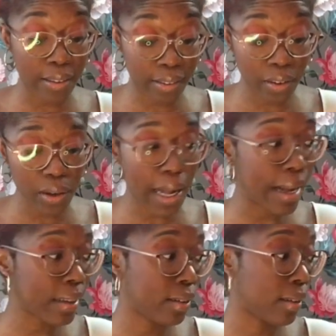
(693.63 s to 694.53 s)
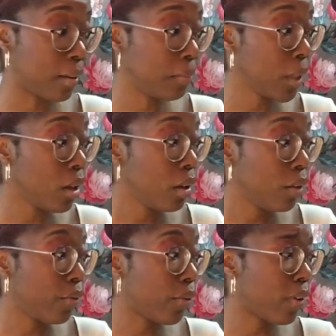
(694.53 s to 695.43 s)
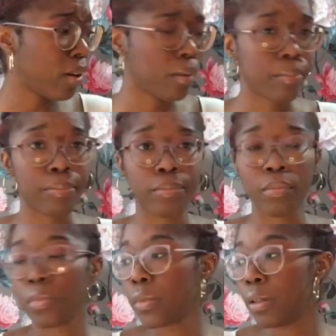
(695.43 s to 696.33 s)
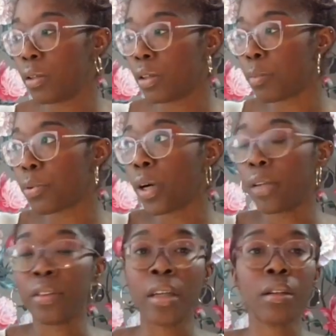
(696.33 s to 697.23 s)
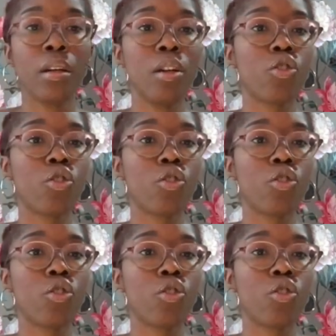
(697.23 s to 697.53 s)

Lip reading: I still had some from another project,